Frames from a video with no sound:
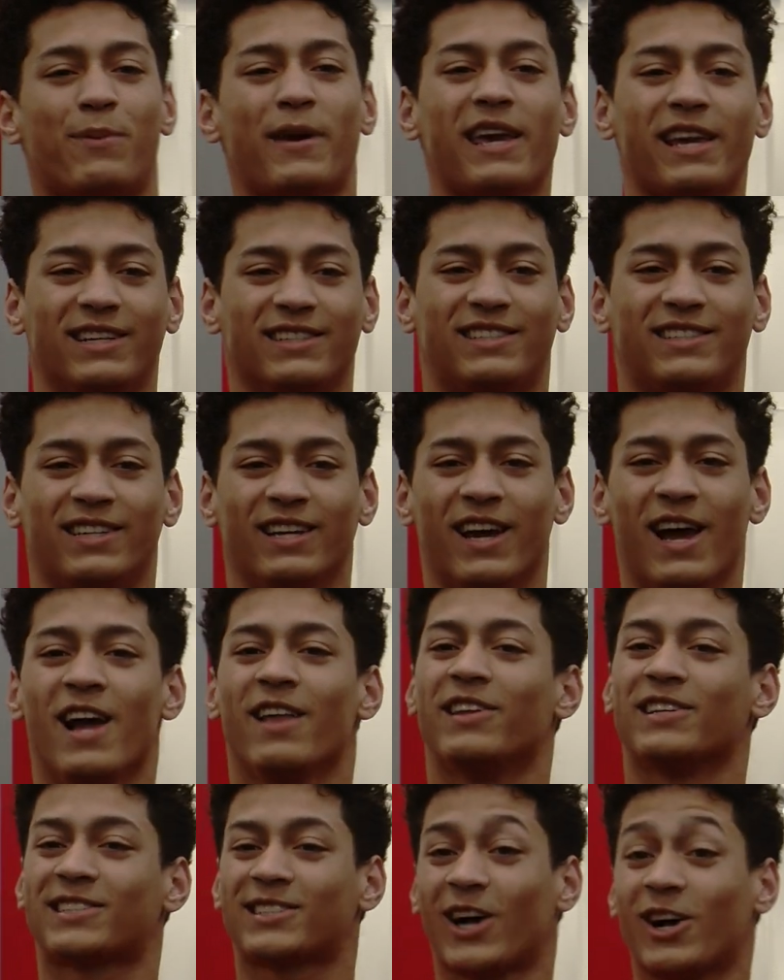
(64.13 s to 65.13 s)
Pete.
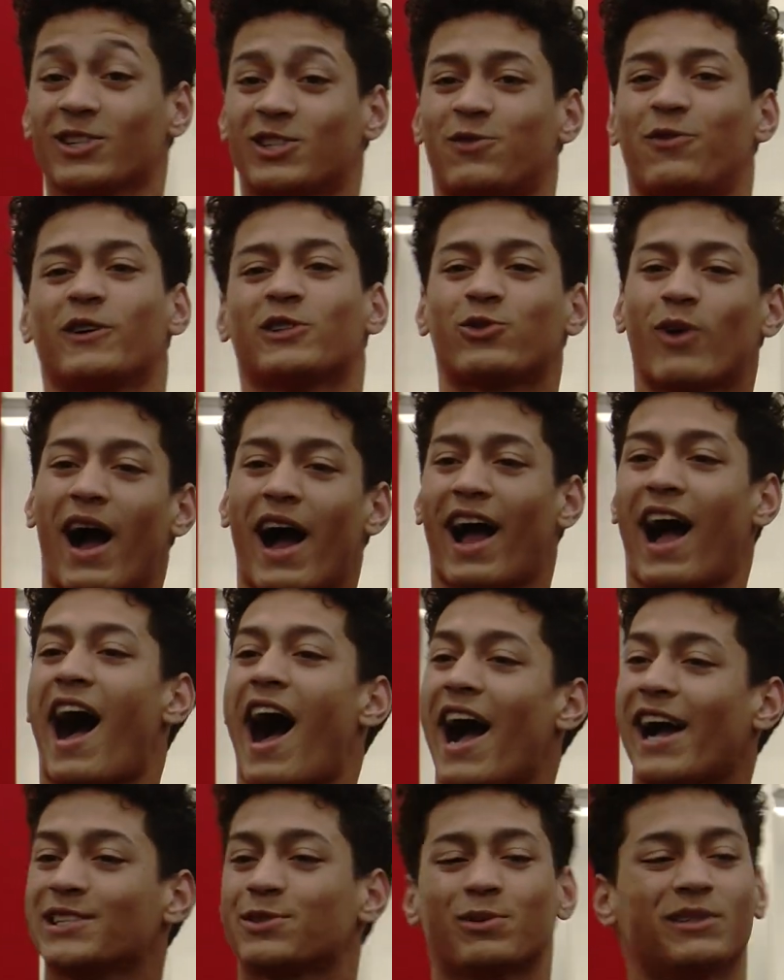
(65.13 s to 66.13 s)
The search for dry
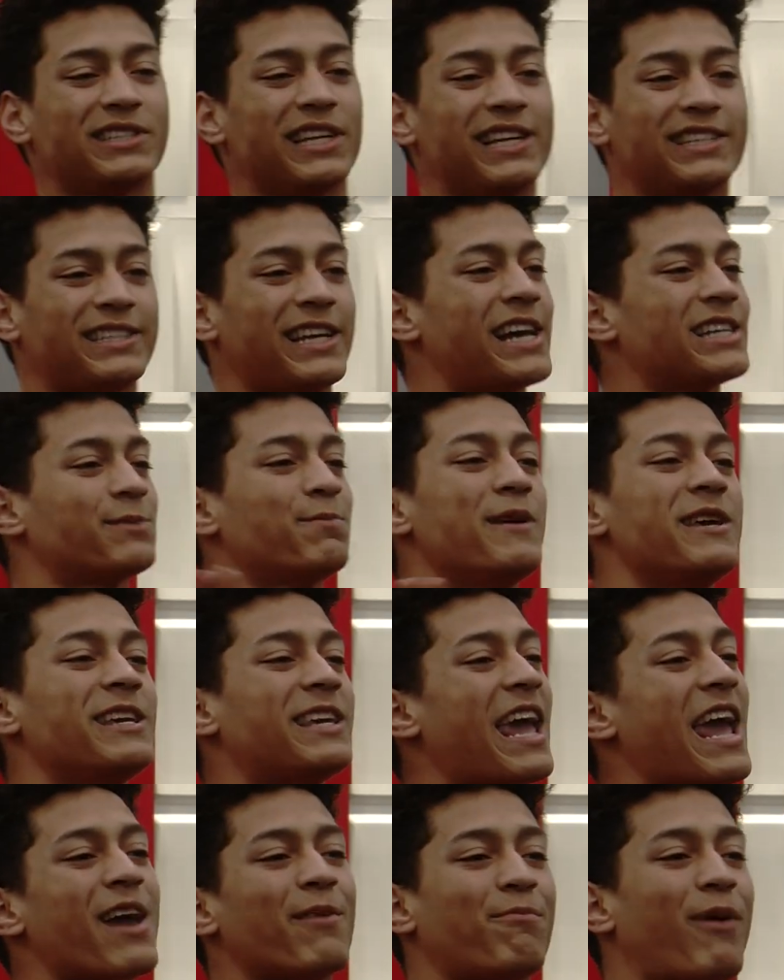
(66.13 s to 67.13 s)
eyes was easy as
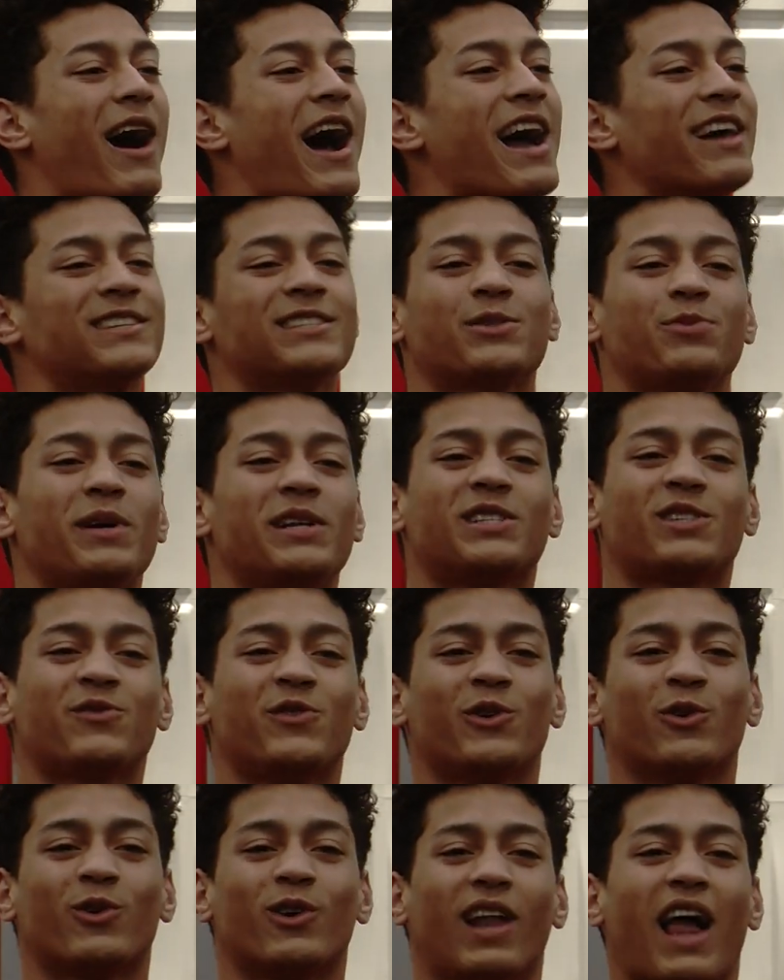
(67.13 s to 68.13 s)
pecan pie, the sweetest
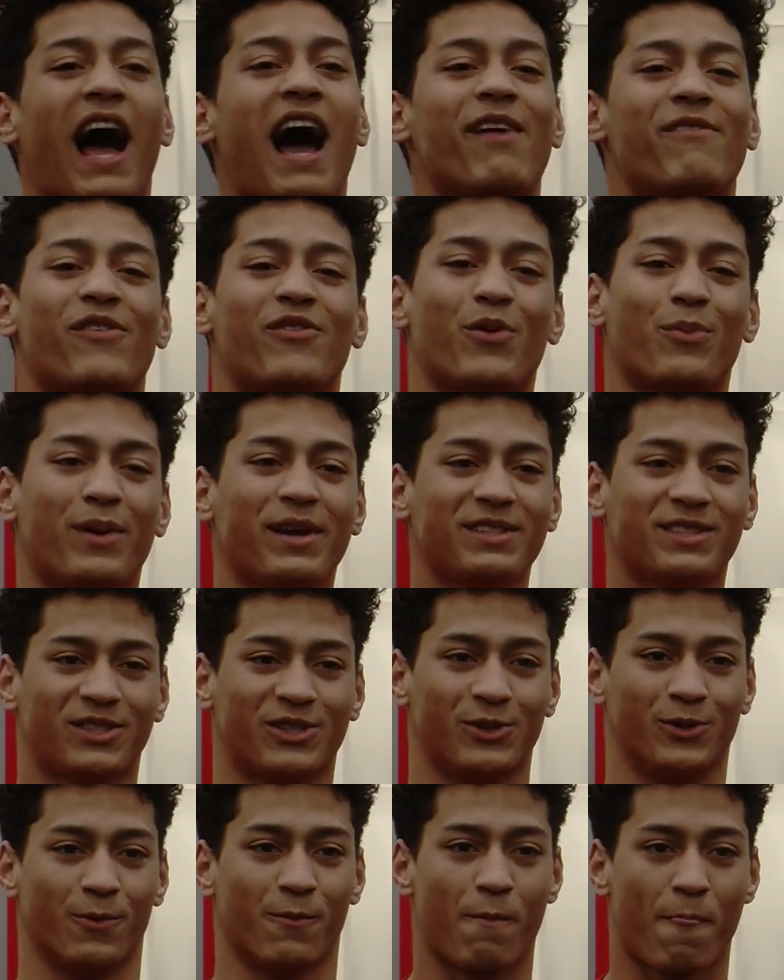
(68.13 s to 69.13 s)
funeral I've ever been to.